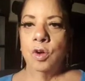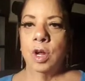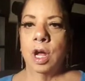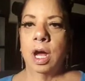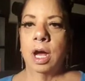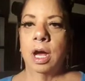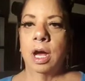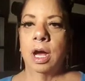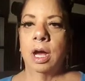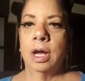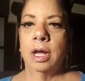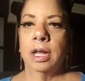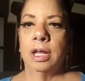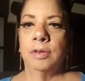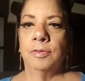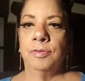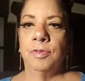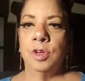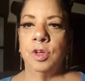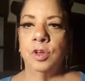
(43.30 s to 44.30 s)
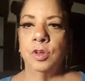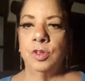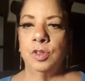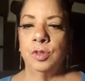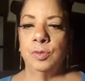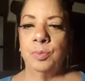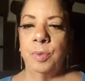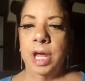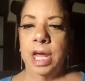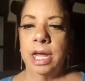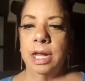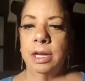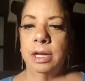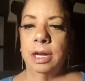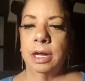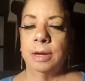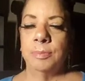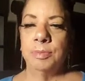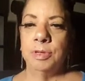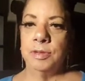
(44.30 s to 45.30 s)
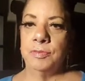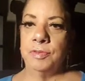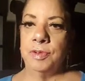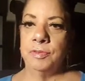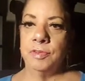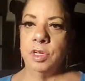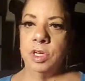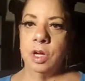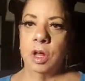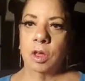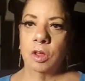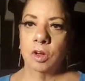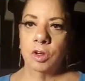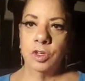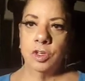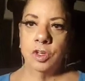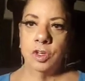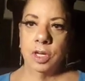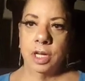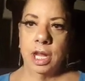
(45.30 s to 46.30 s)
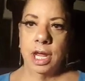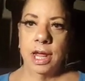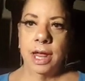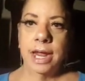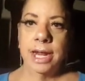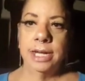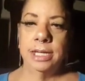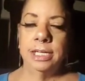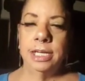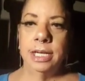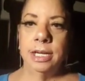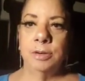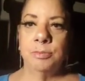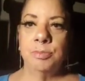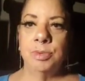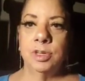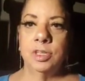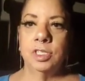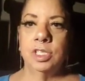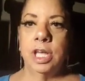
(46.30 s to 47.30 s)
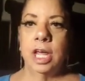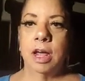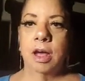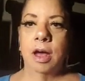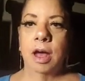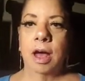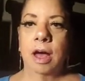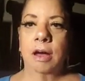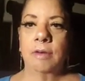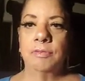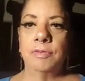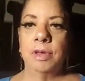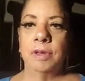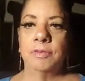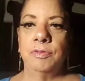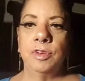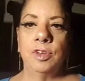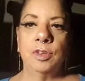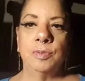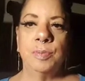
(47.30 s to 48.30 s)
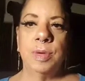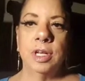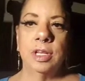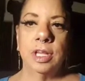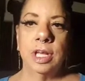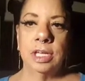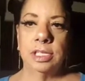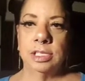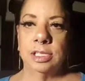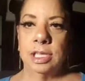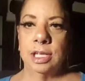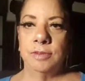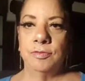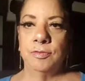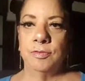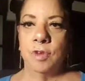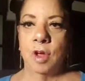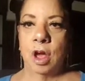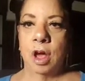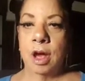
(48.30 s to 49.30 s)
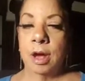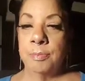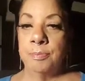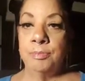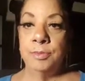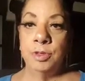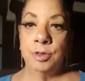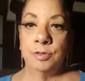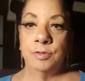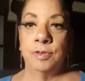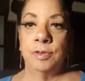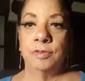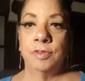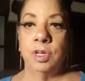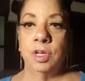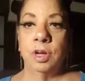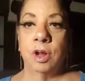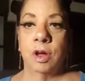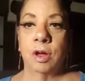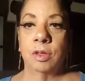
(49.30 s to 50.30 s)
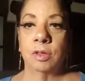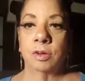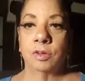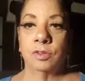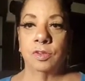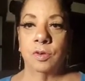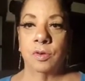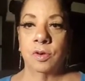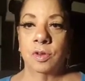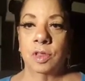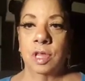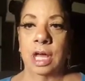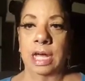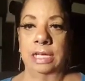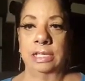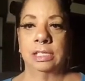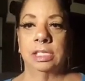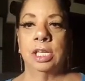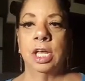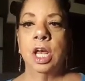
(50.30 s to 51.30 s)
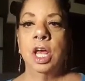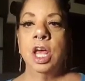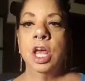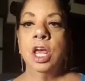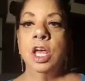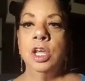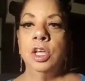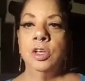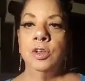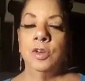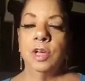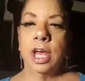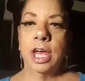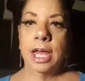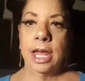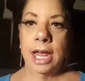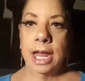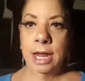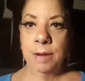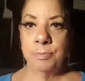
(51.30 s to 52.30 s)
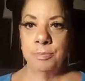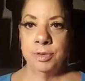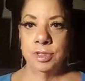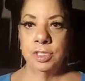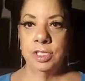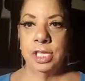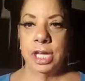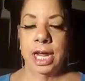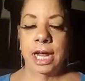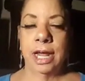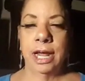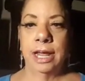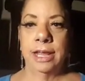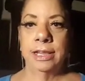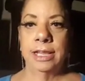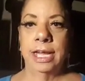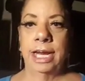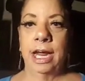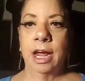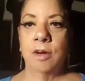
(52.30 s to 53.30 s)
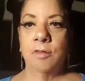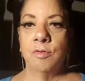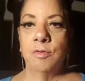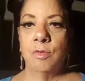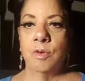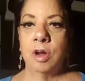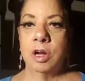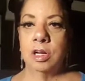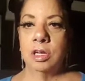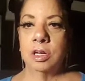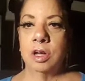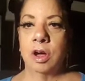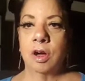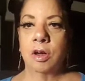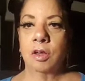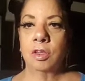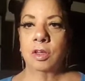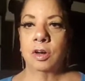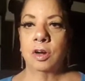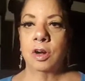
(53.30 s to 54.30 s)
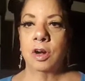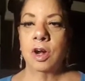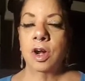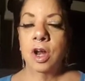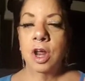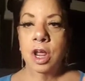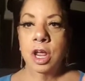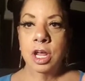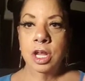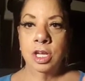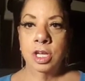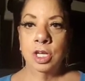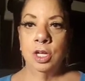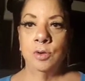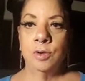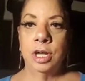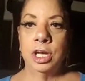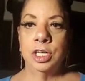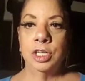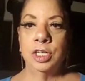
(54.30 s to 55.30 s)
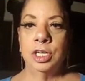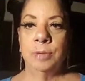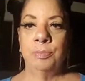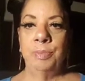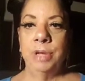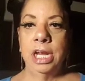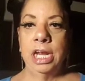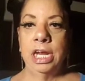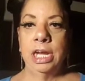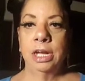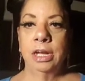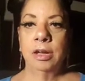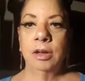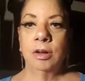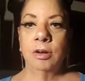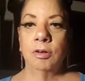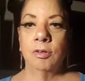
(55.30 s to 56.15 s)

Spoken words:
If you spend up to $50, you can get 18% off. If you spend less than up to $50 or less, you can get 8%, and they have $1 U.S. shipping.